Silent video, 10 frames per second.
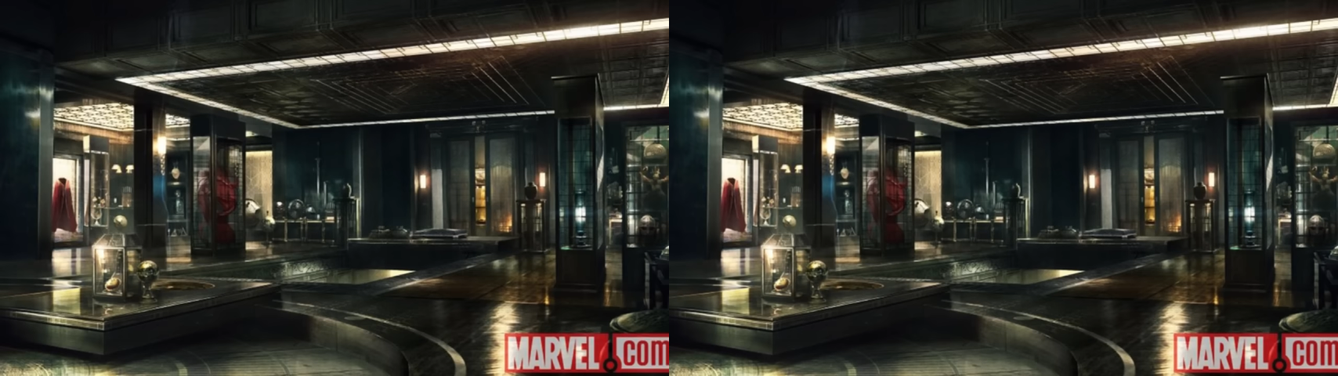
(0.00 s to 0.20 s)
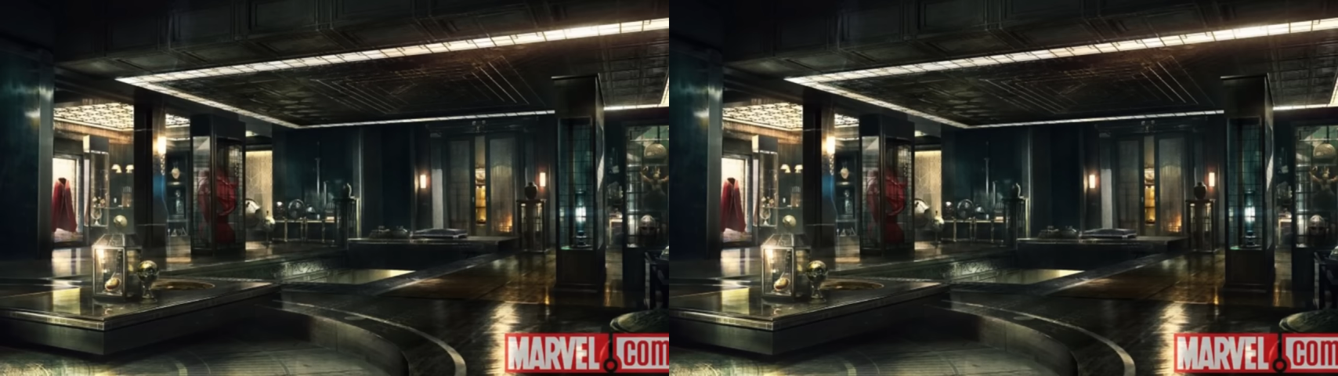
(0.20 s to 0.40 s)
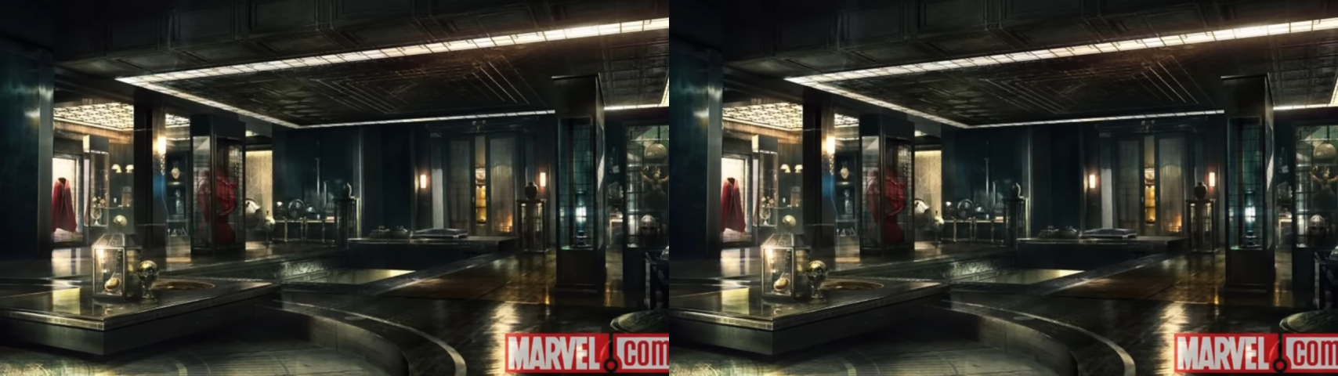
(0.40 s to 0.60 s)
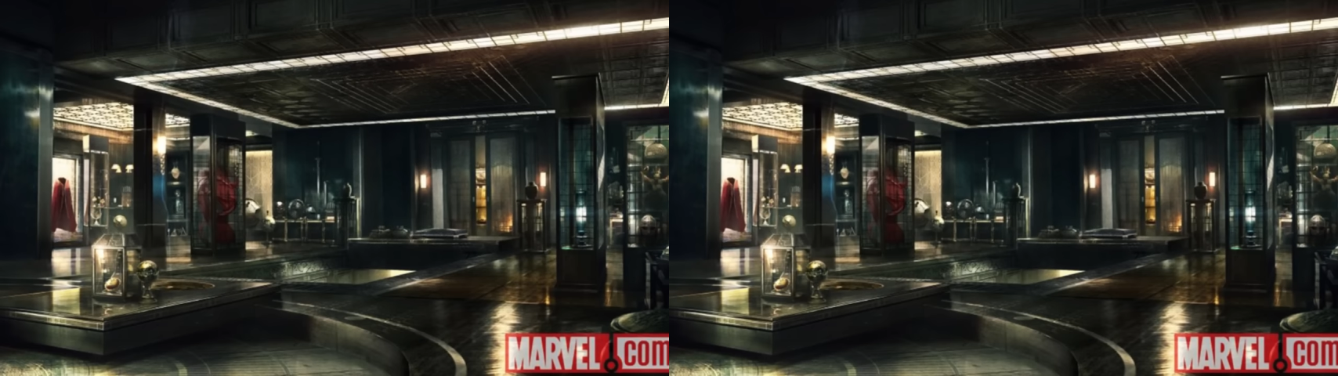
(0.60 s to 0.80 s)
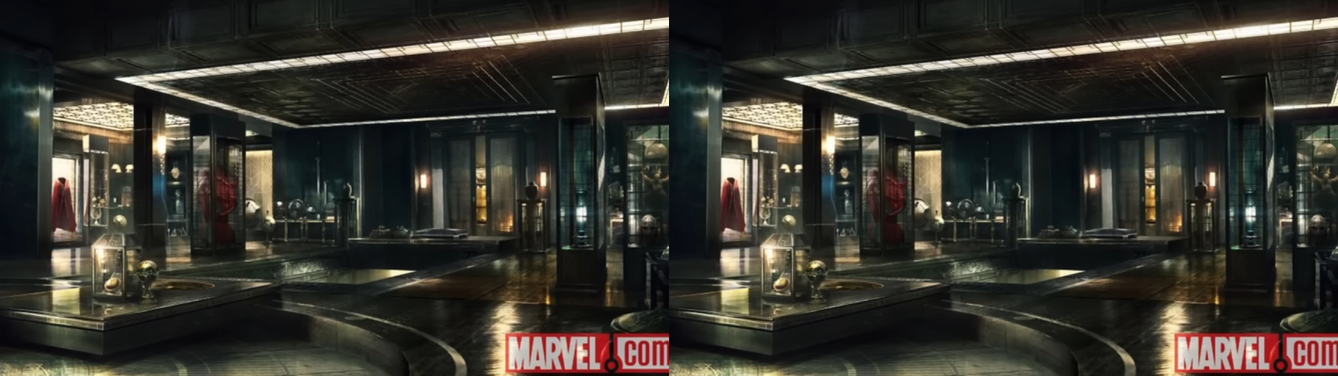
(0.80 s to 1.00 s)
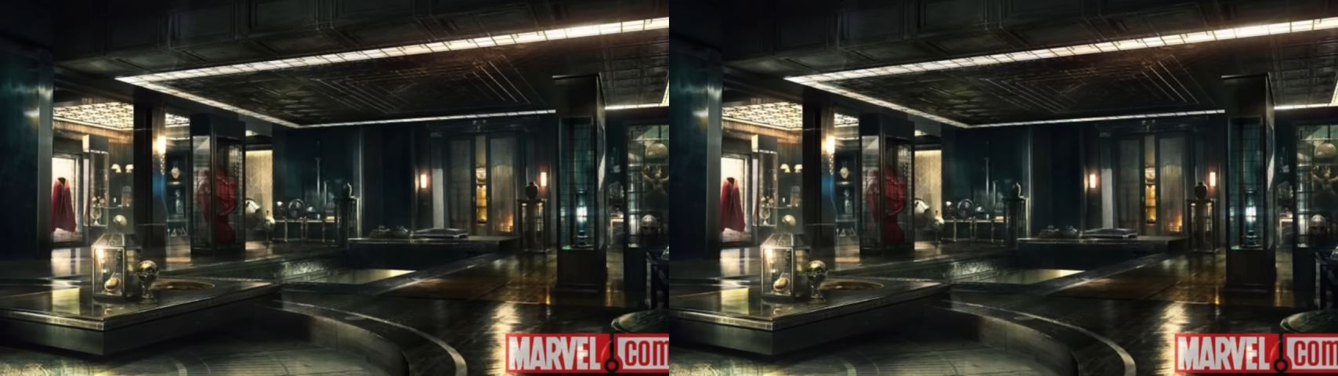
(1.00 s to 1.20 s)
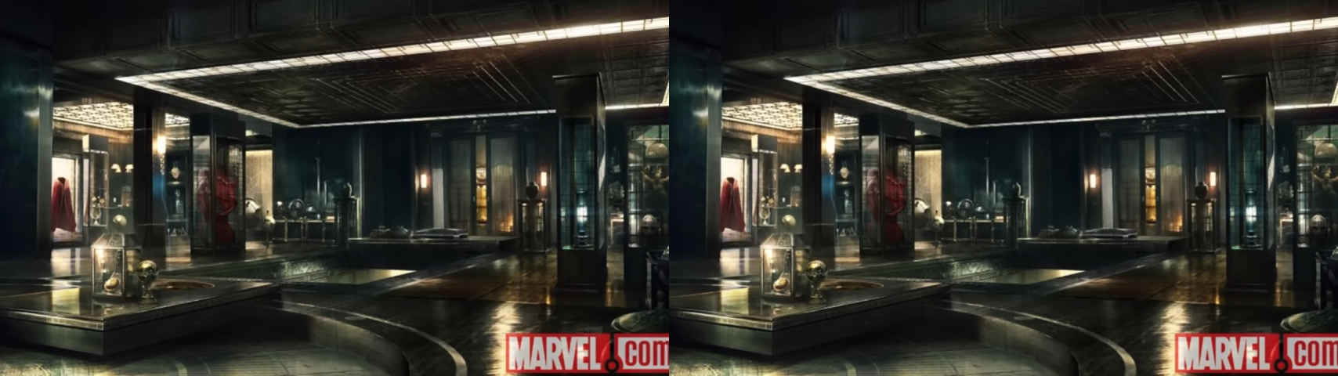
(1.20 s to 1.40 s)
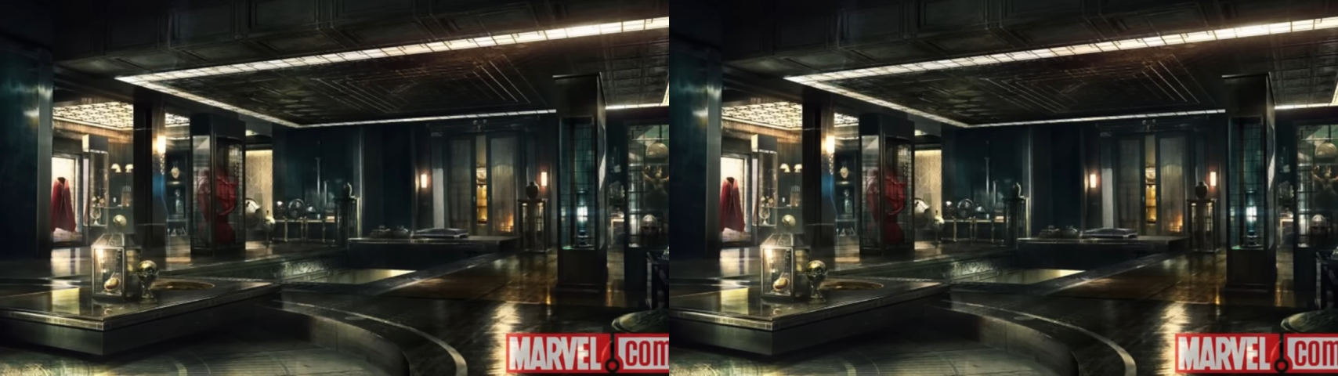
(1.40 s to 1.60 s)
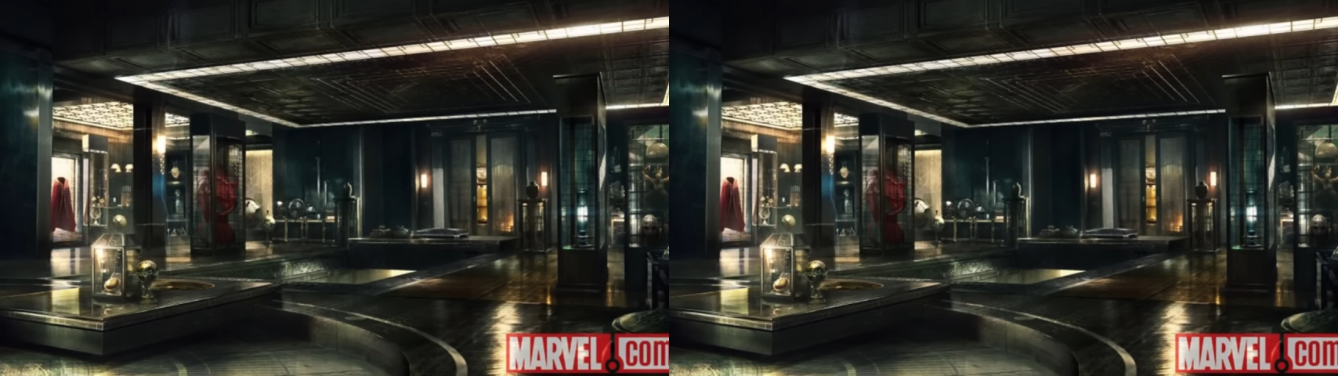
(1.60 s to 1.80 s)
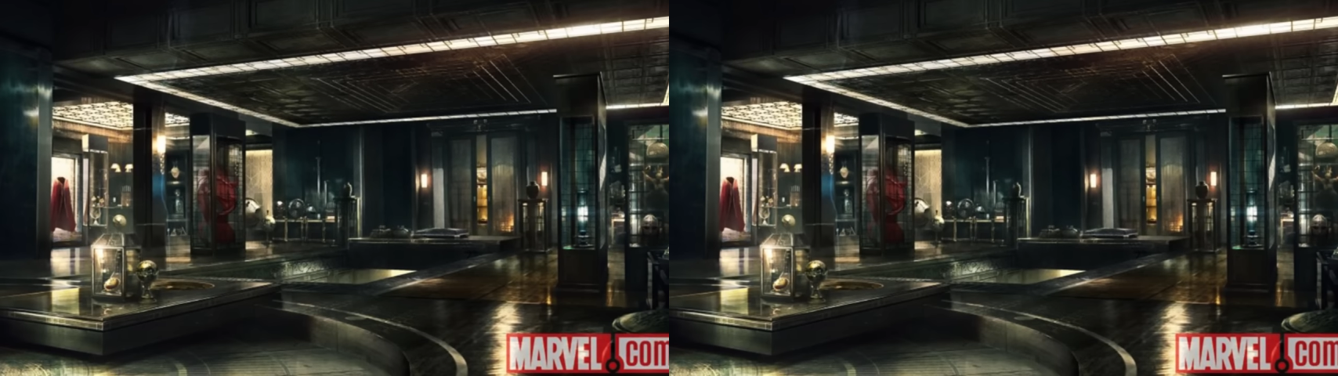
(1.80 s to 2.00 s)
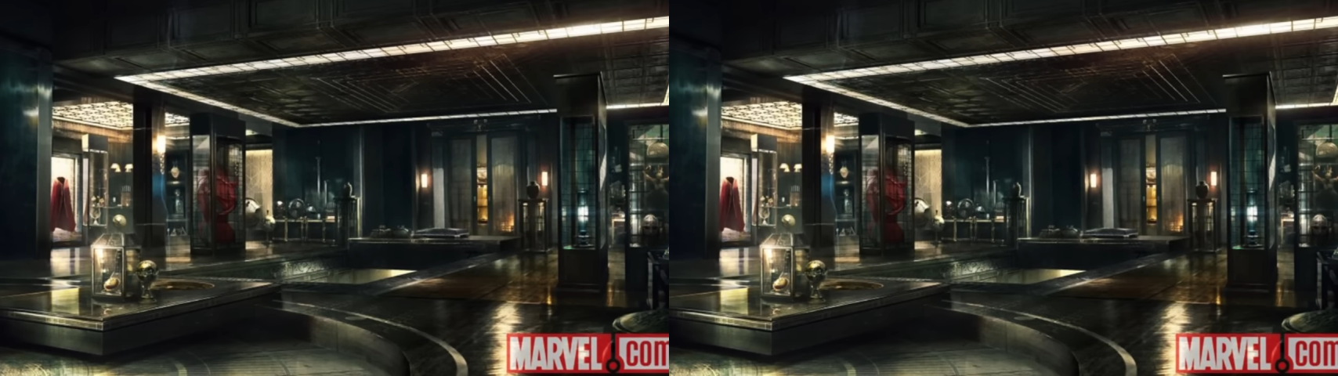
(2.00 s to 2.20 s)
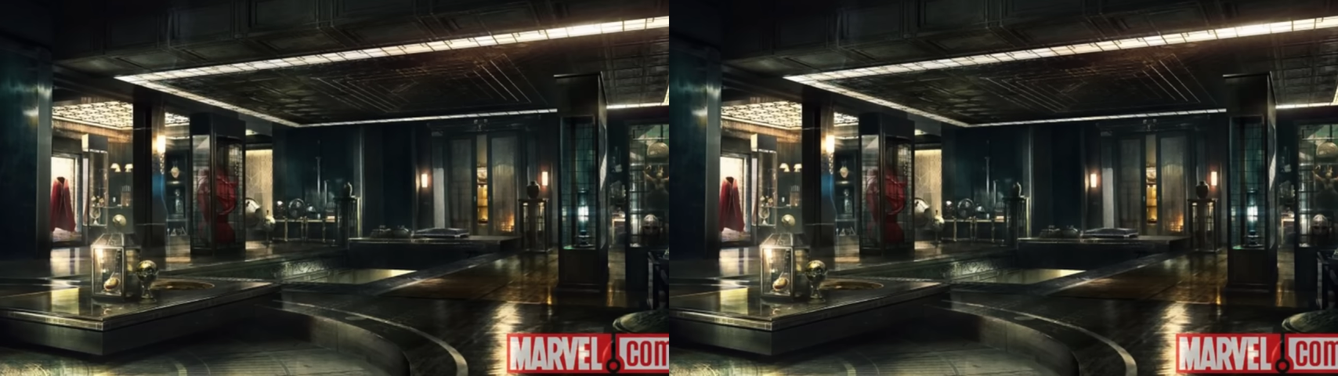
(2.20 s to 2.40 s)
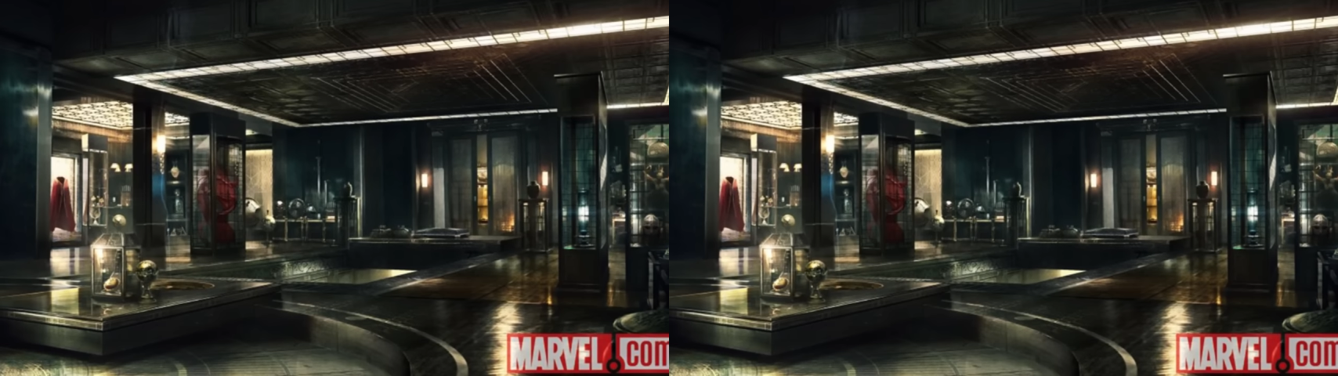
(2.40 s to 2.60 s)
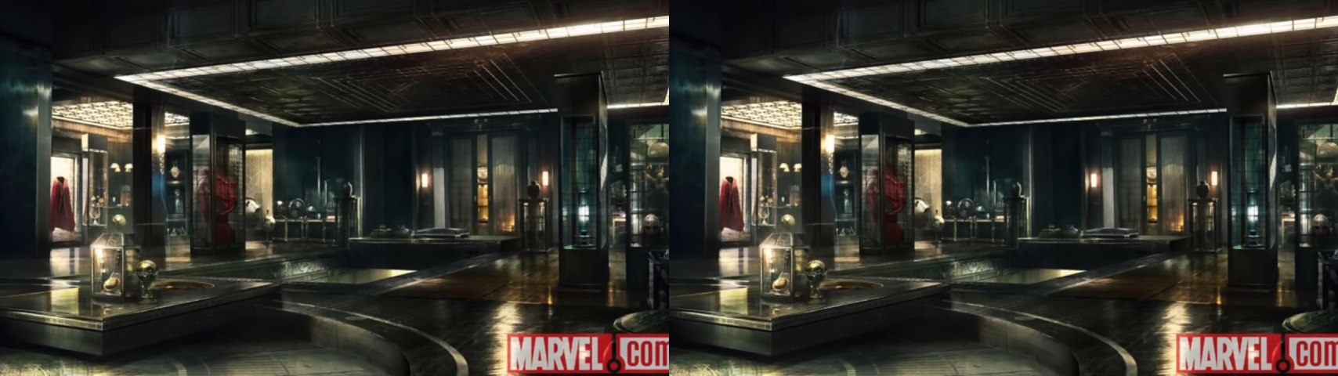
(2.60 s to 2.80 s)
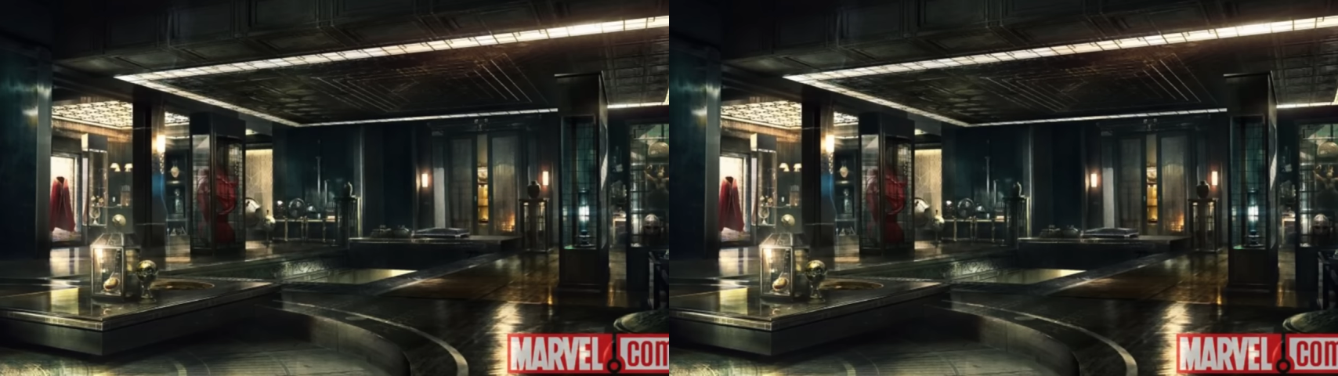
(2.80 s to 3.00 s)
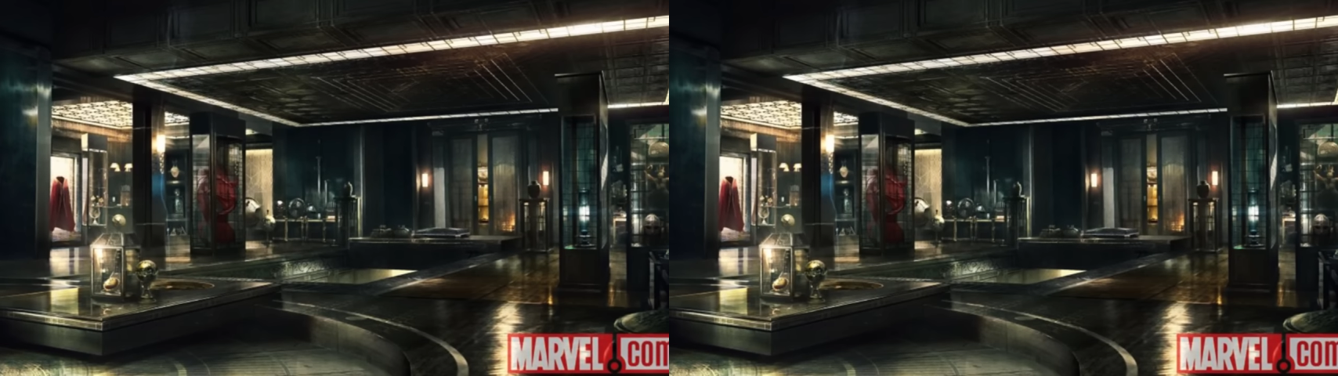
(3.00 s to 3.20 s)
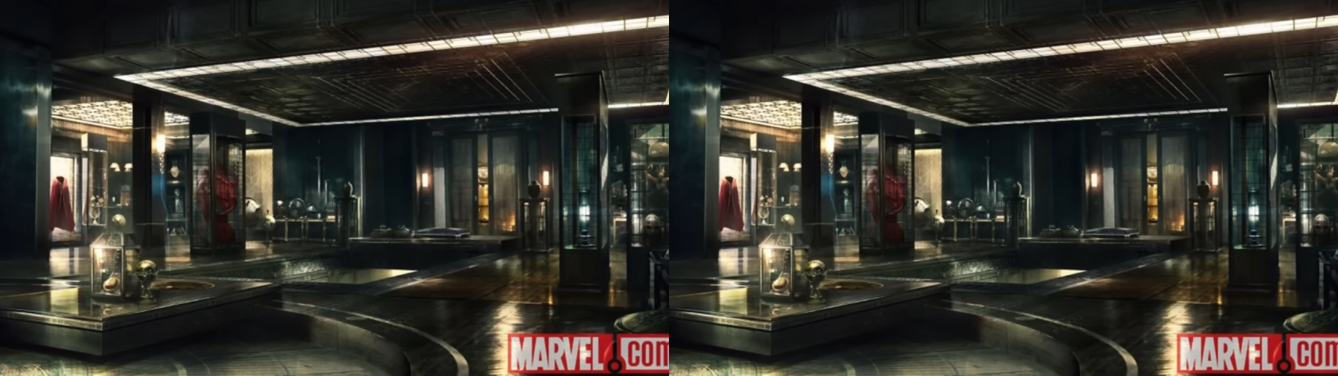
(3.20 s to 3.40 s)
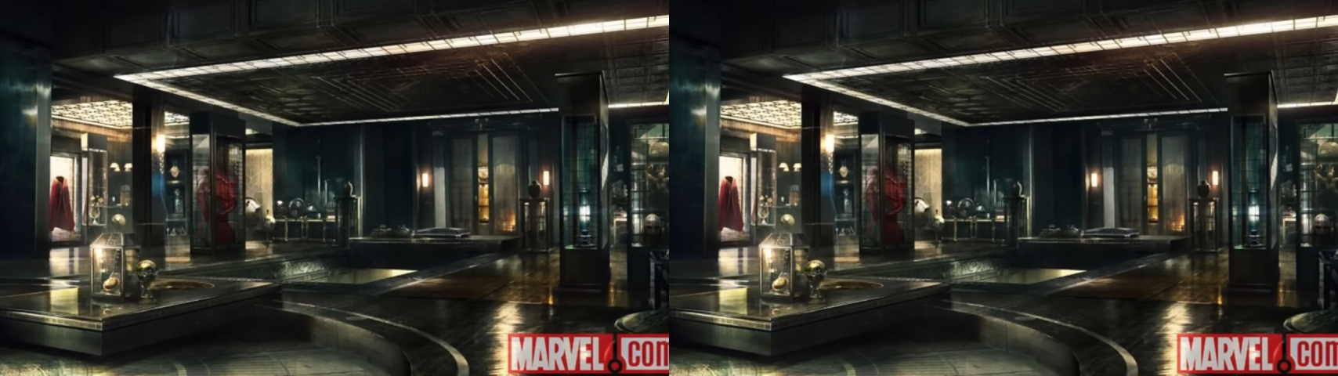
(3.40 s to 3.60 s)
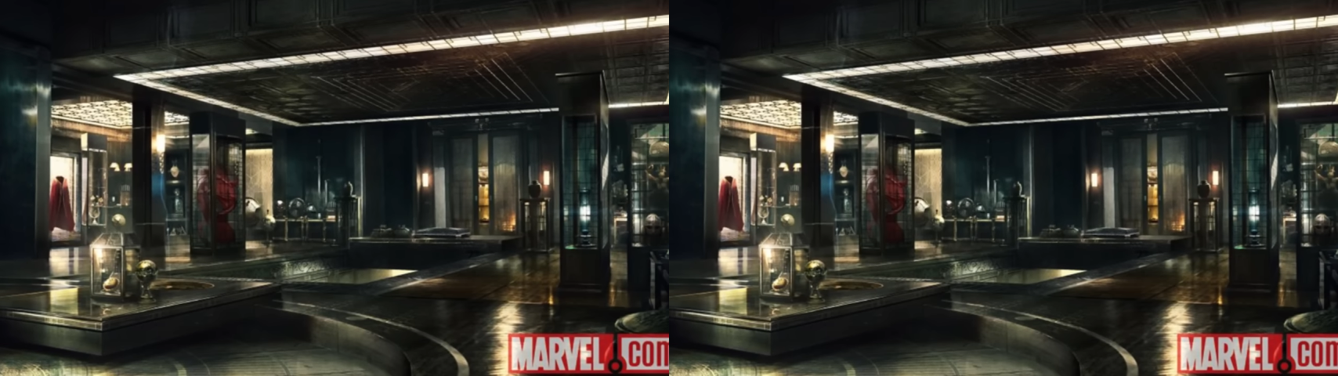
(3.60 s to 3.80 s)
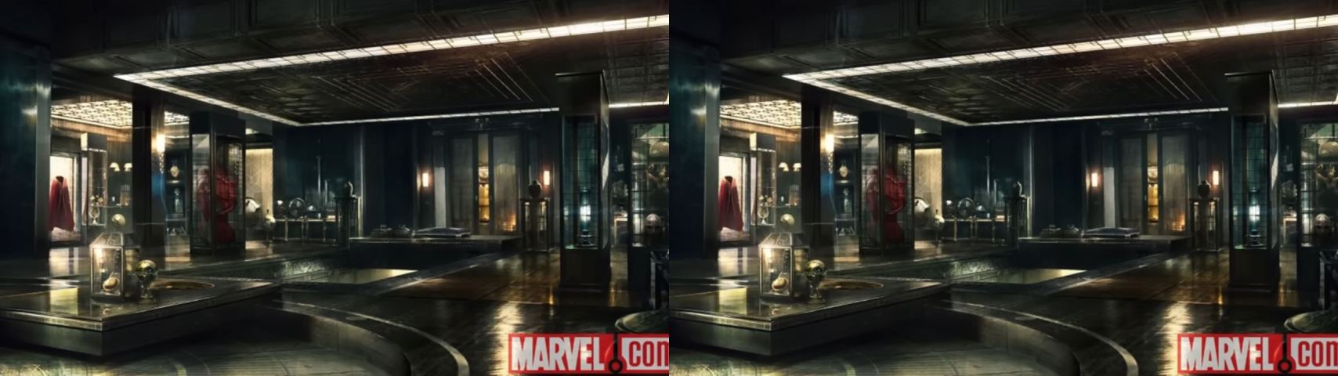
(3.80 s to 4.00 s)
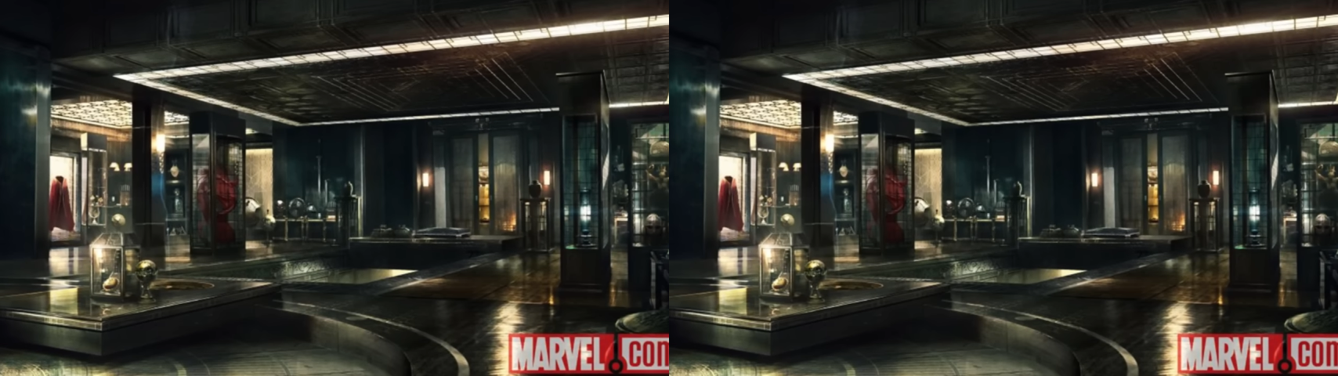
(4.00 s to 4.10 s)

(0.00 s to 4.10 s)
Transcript: [unreadable: no face in view]